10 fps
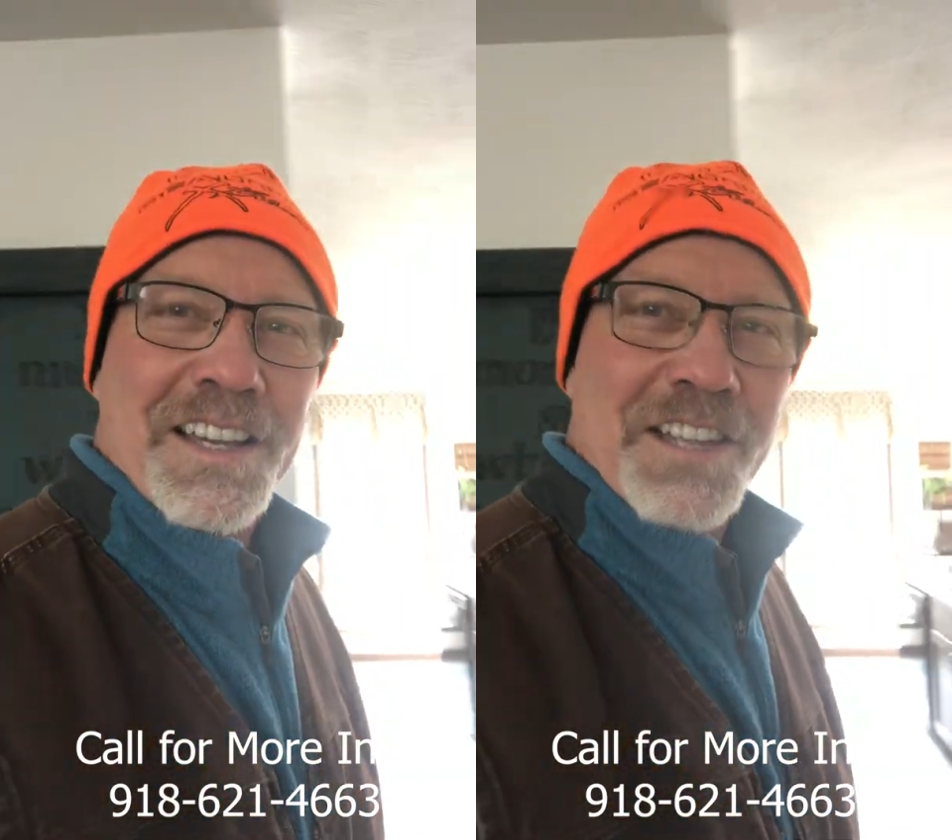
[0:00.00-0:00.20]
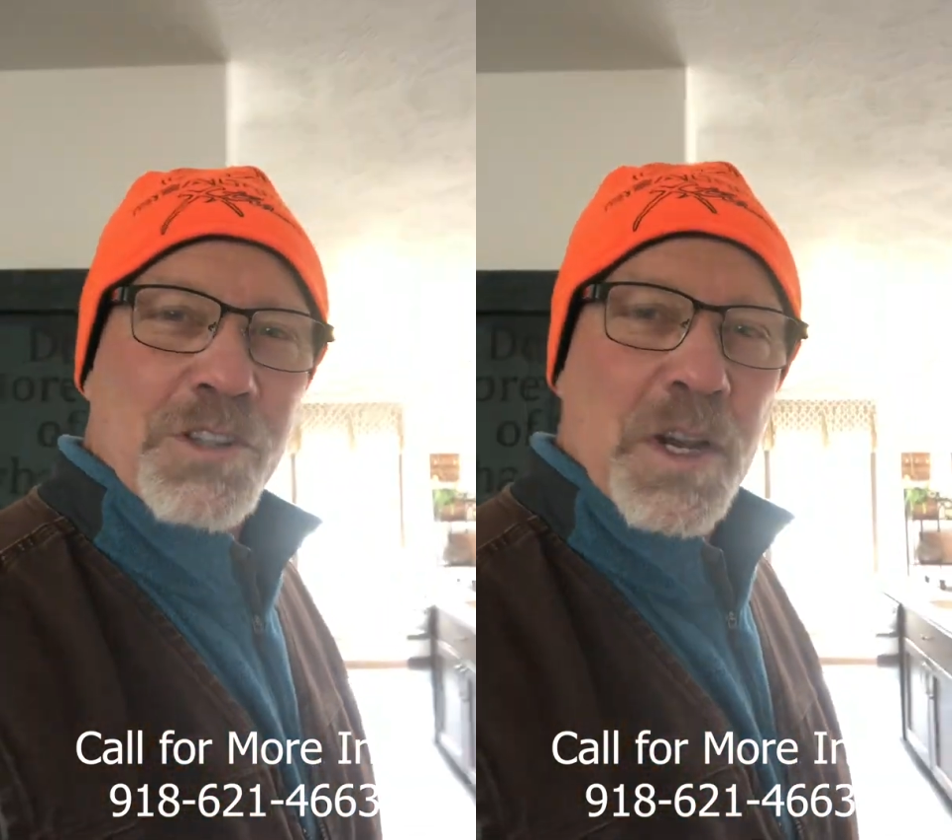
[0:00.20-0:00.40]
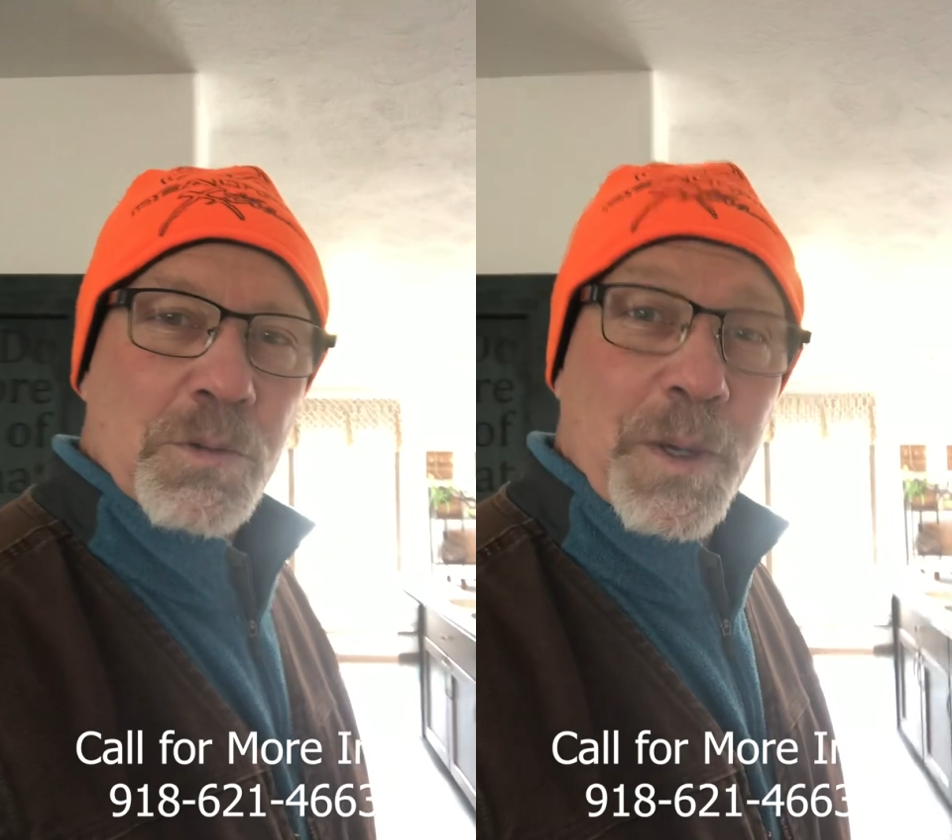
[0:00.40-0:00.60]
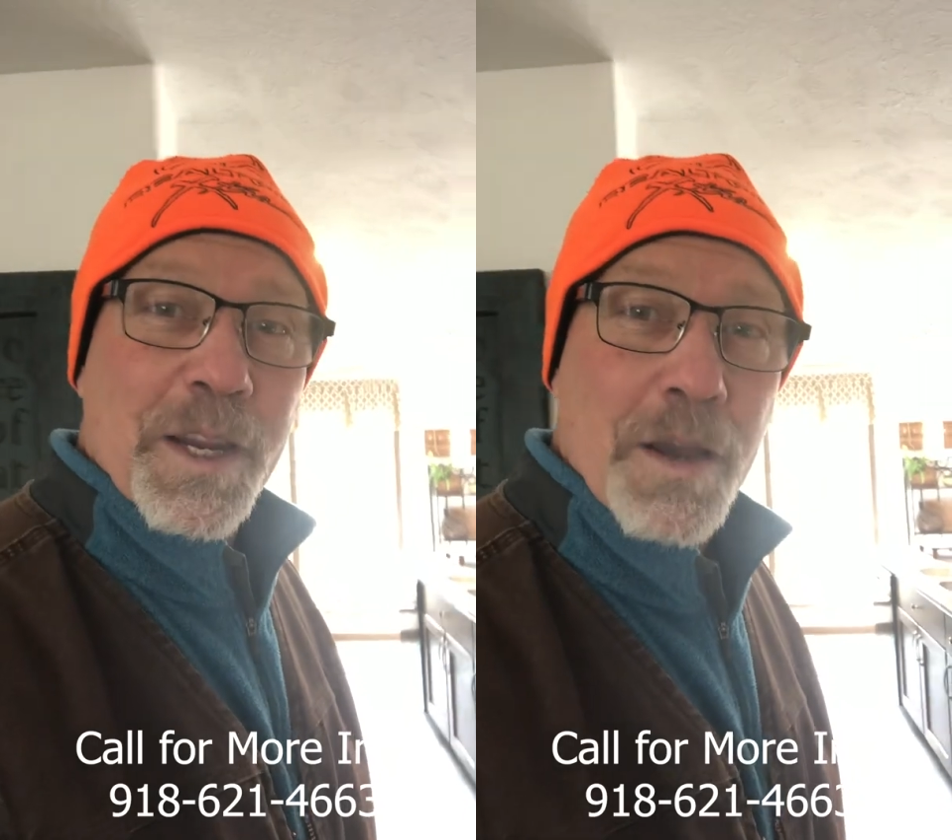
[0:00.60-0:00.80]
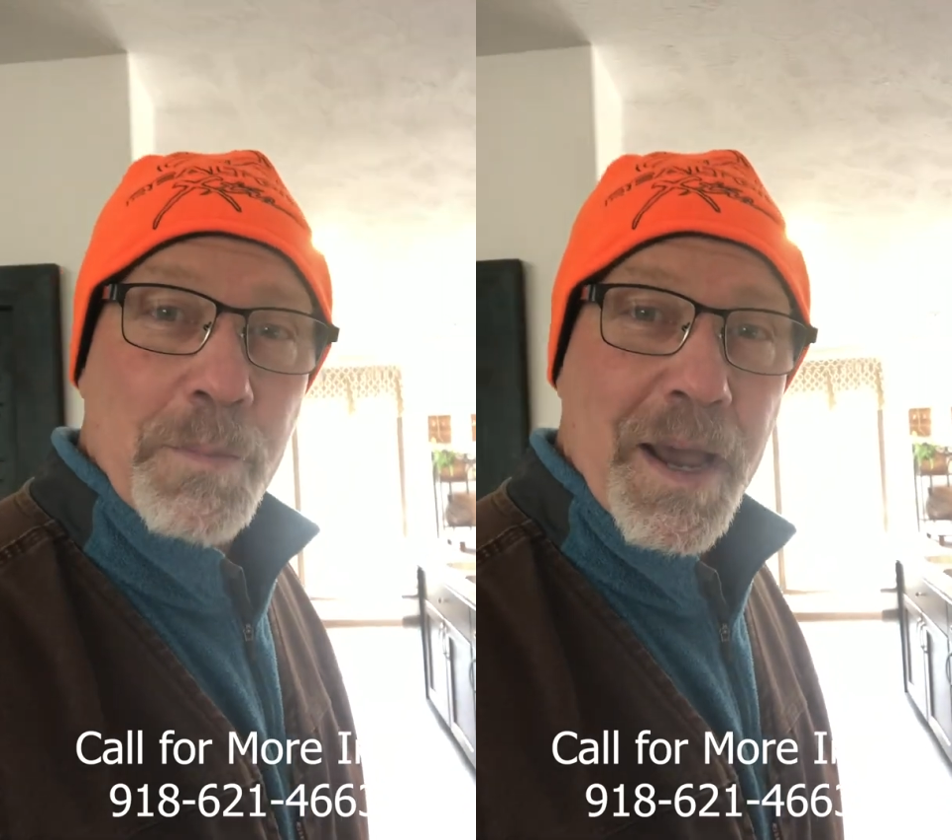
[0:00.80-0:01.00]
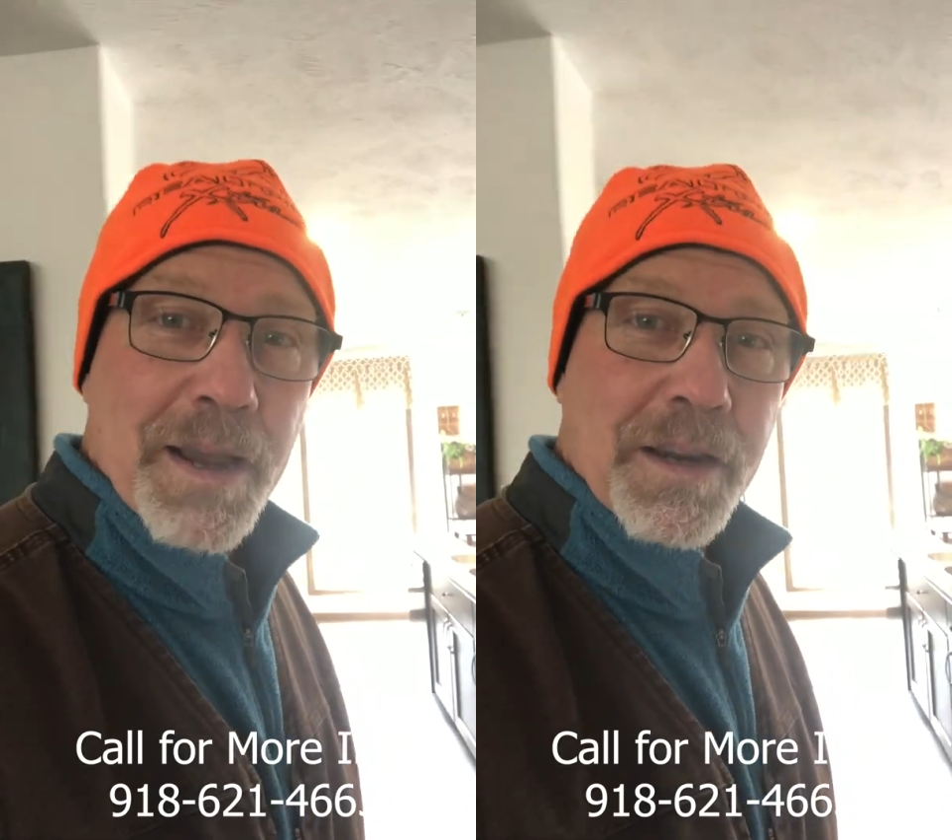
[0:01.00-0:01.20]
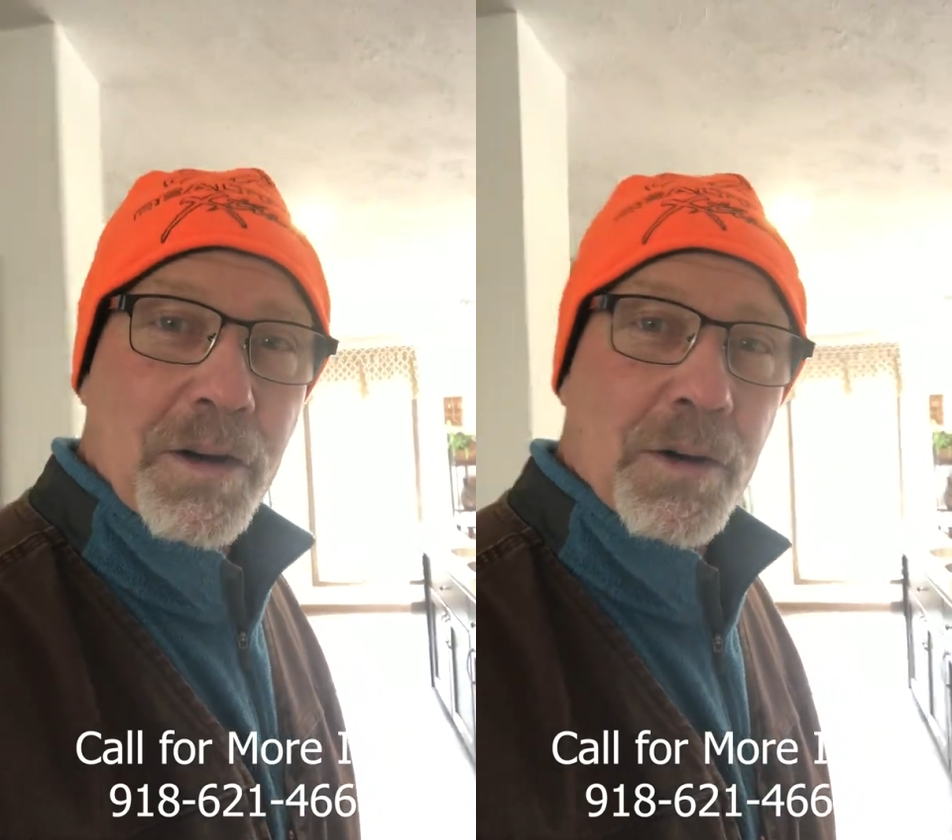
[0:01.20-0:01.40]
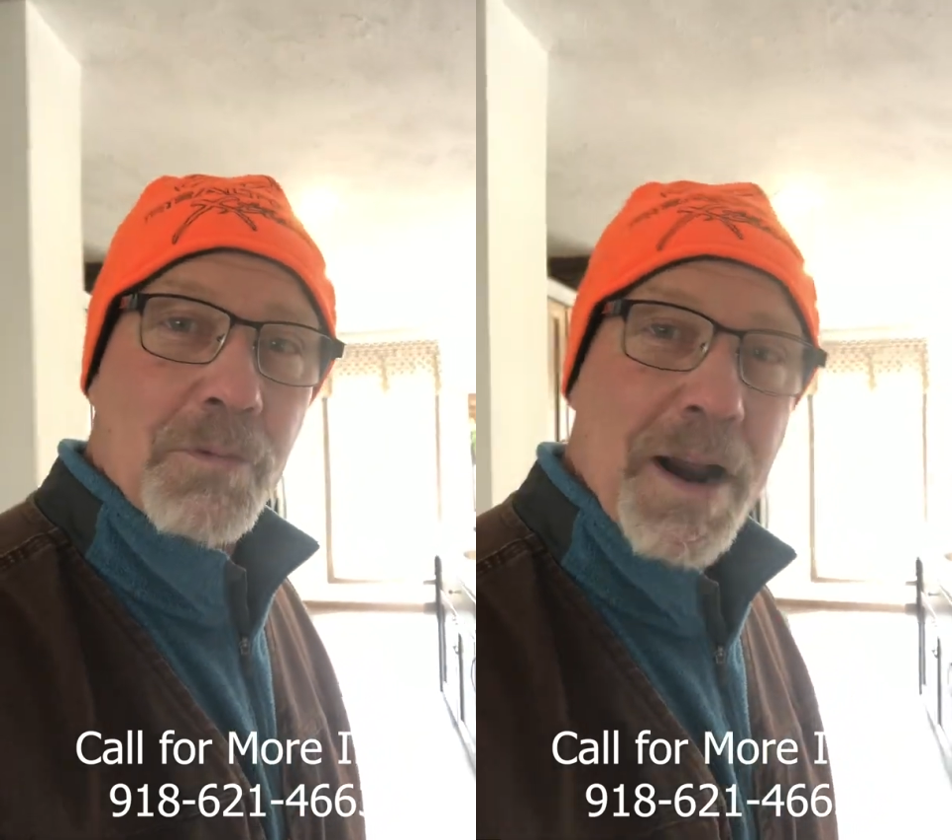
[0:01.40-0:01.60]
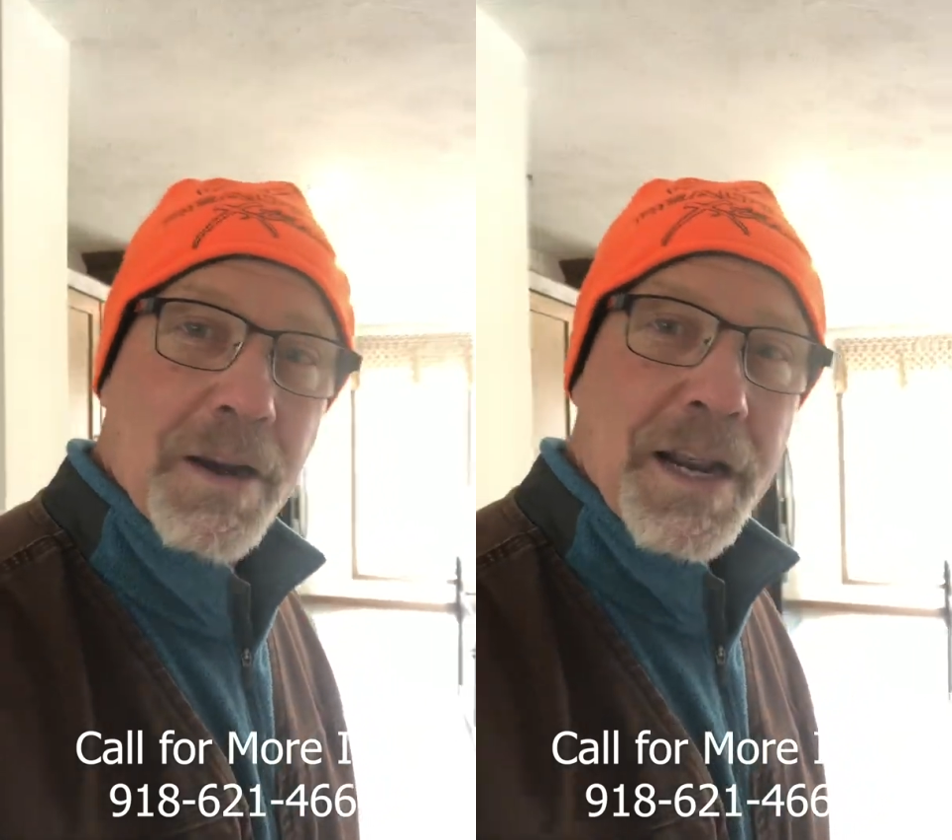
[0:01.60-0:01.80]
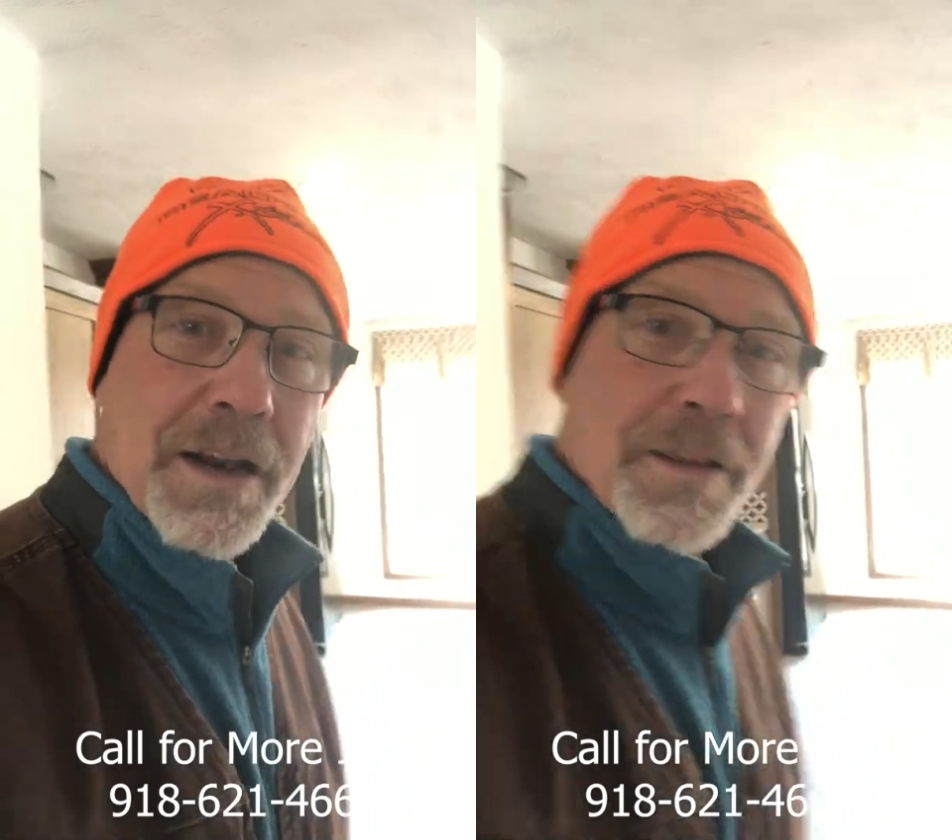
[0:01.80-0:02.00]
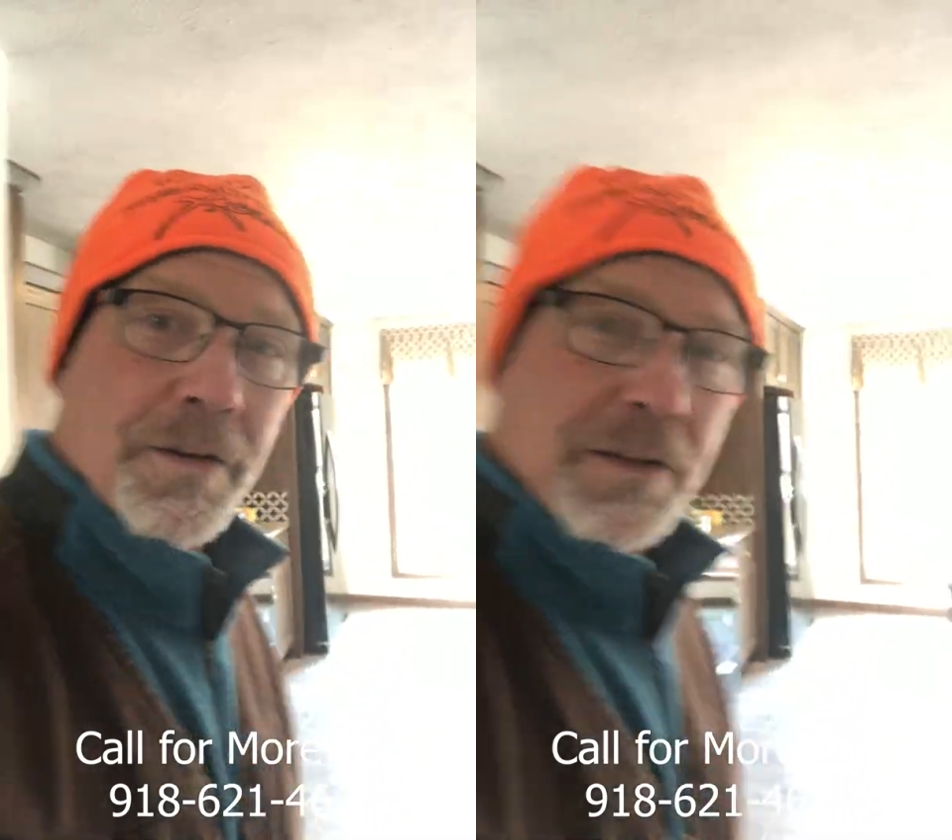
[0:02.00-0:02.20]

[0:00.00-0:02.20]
So as we come back around out of the